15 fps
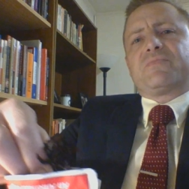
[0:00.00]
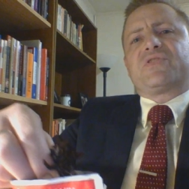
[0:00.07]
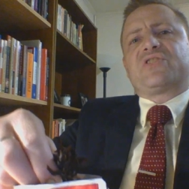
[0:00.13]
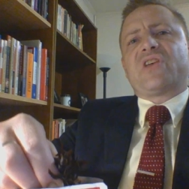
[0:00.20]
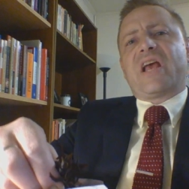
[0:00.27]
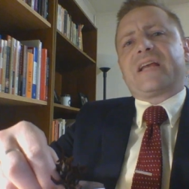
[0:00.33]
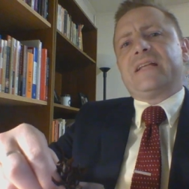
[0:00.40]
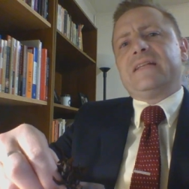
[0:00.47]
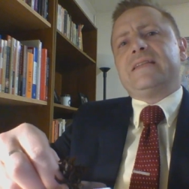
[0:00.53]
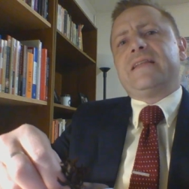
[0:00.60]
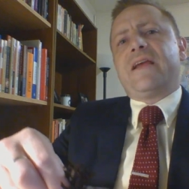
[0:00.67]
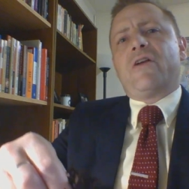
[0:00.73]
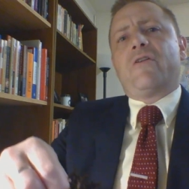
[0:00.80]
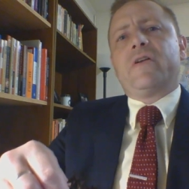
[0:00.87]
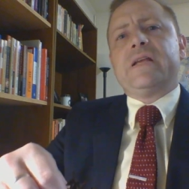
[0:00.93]

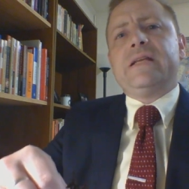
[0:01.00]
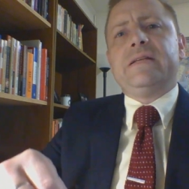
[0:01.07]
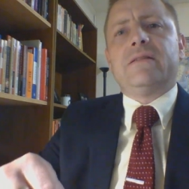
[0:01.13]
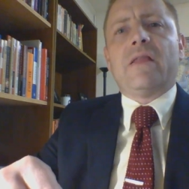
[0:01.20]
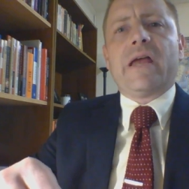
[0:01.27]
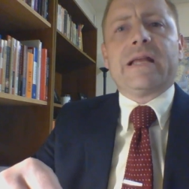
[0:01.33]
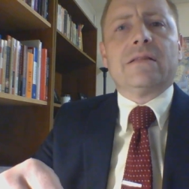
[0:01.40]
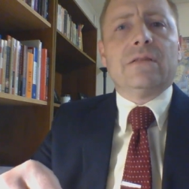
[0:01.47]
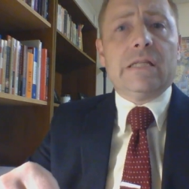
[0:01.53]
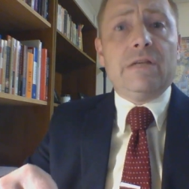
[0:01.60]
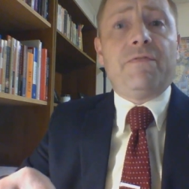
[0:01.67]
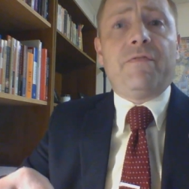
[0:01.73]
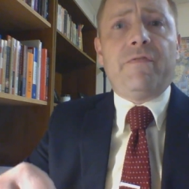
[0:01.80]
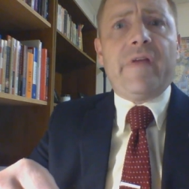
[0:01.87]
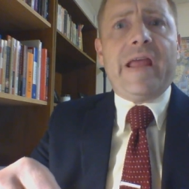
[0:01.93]
secondary, like, leaf
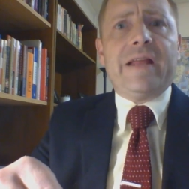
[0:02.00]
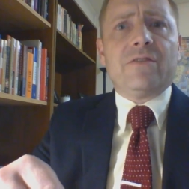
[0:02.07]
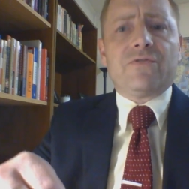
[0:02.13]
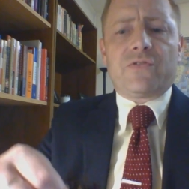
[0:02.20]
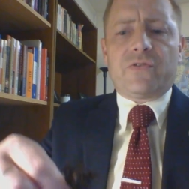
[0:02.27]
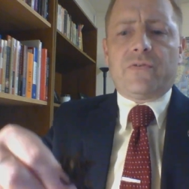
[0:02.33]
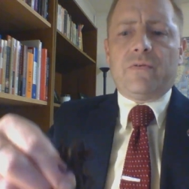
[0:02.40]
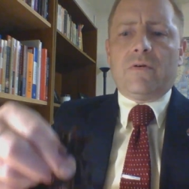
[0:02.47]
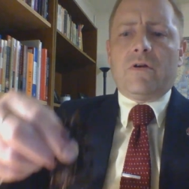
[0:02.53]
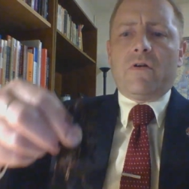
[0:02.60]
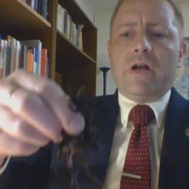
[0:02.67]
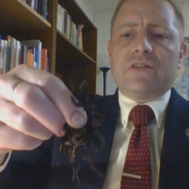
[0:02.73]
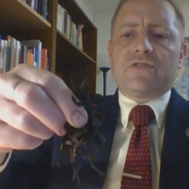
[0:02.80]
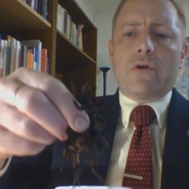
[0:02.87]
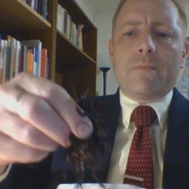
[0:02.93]
veins, all
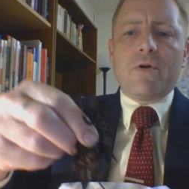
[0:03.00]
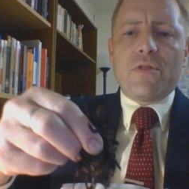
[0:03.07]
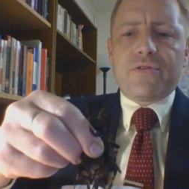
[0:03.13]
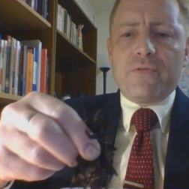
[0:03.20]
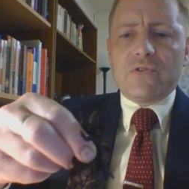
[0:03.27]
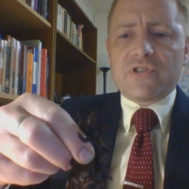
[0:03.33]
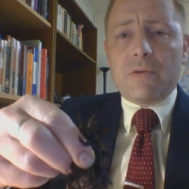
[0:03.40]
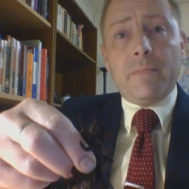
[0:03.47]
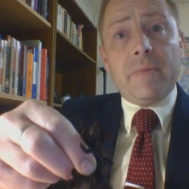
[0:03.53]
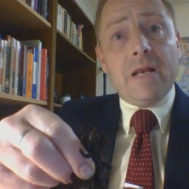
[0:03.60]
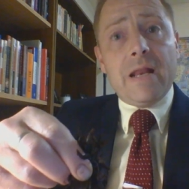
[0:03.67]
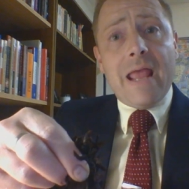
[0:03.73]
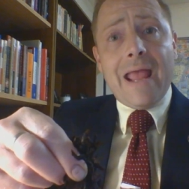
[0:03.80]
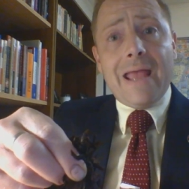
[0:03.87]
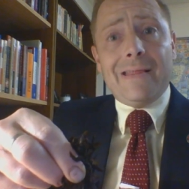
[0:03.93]
right? So I'm going to throw some in
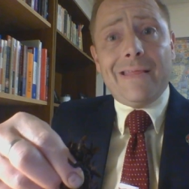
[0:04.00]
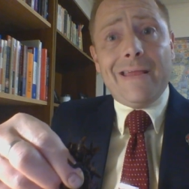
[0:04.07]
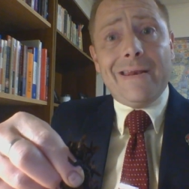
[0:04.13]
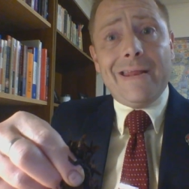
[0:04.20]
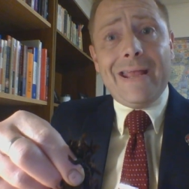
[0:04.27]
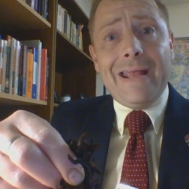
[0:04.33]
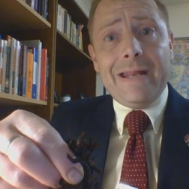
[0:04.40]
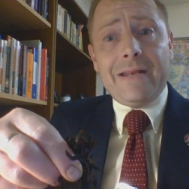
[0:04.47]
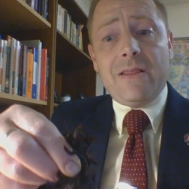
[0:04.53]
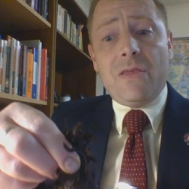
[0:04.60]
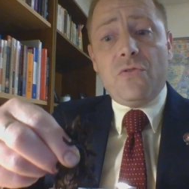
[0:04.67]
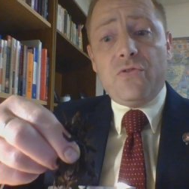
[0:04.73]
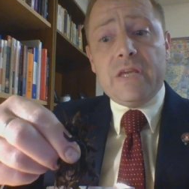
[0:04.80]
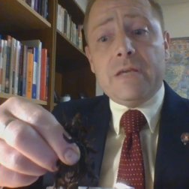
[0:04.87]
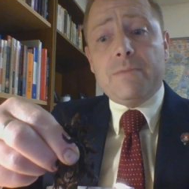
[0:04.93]
and then hit
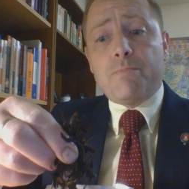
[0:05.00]
the